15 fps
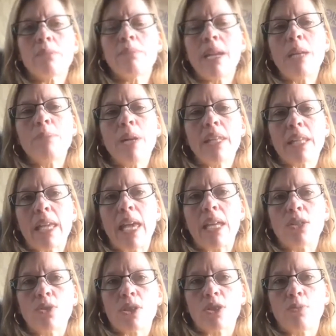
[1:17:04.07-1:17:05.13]
that is made by the
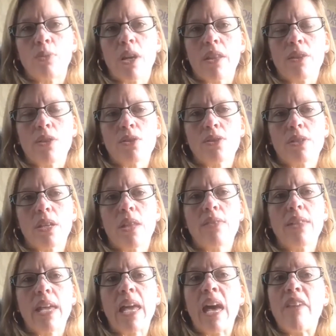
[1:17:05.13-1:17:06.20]
Kendricks brothers.
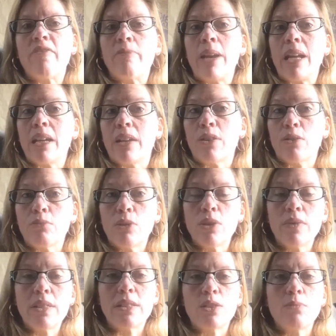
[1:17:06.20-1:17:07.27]
They have made other
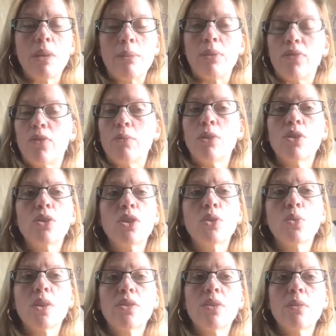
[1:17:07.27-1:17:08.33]
movies. You may be
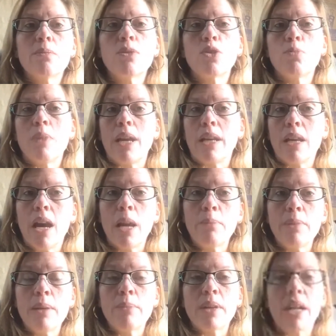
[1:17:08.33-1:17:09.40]
familiar with them, you may
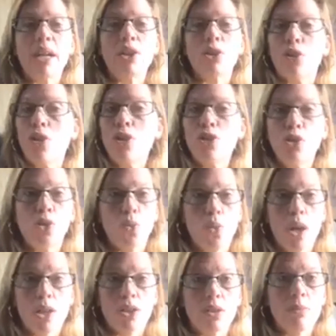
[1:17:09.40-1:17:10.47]
not be, but I encourage you to
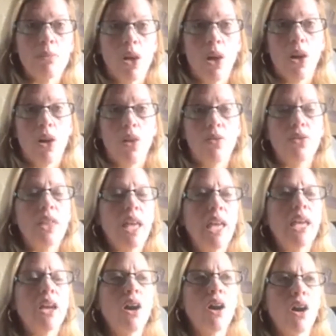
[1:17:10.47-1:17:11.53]
watch them all.
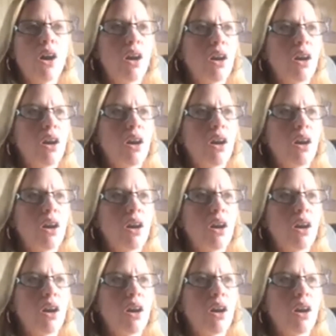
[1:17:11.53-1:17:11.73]
They're